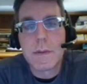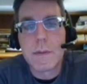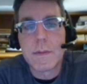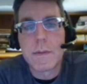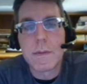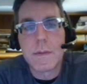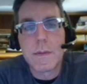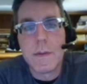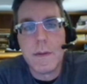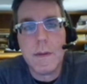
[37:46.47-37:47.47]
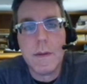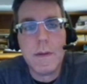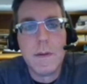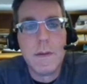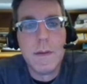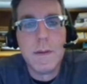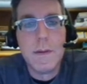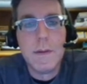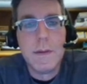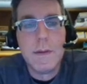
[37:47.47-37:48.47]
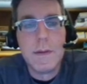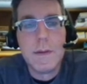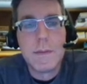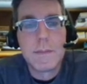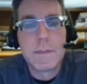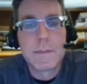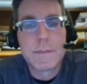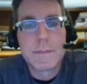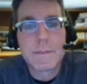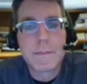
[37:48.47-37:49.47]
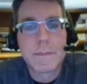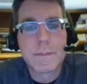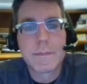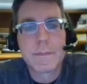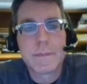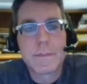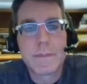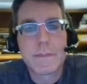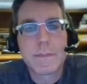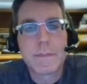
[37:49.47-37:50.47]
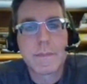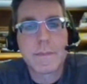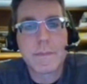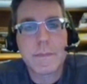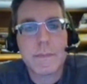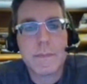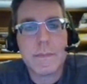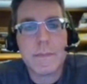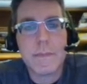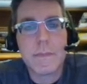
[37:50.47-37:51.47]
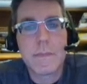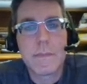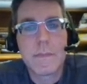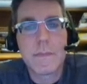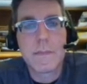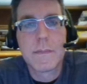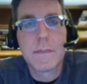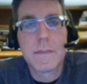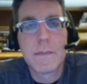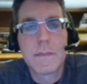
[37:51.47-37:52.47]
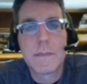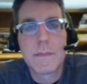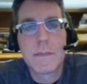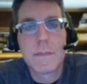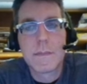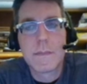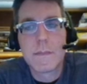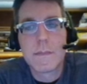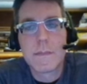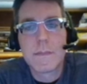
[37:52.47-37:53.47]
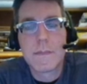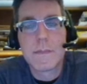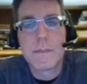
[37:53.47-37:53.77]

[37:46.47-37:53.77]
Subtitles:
This person isn't speaking.